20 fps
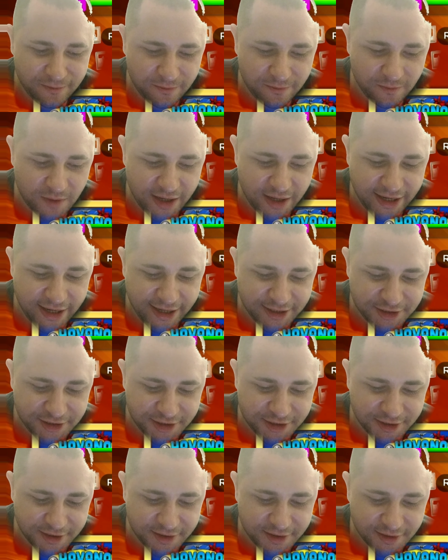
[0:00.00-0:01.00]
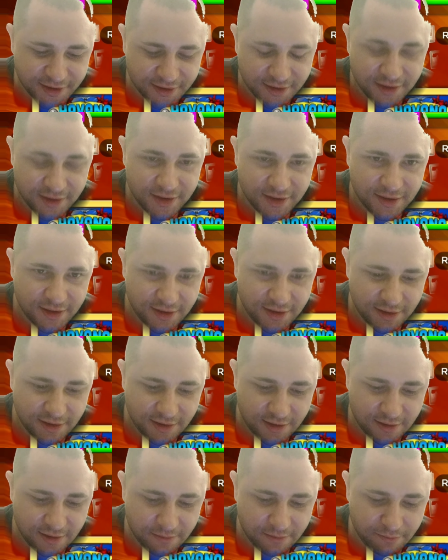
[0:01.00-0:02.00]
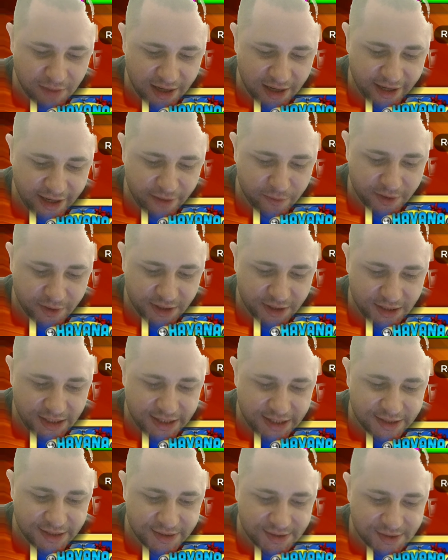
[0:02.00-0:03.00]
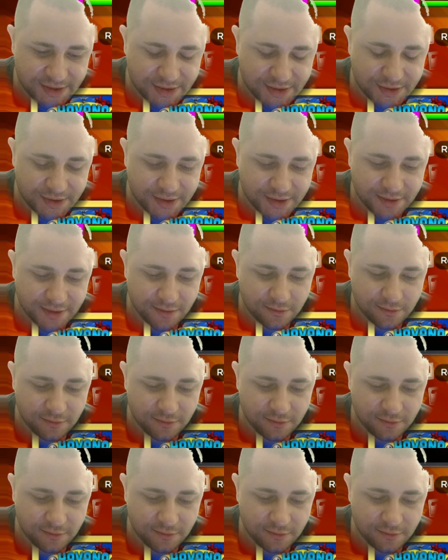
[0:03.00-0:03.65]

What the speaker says: why I should buy one of these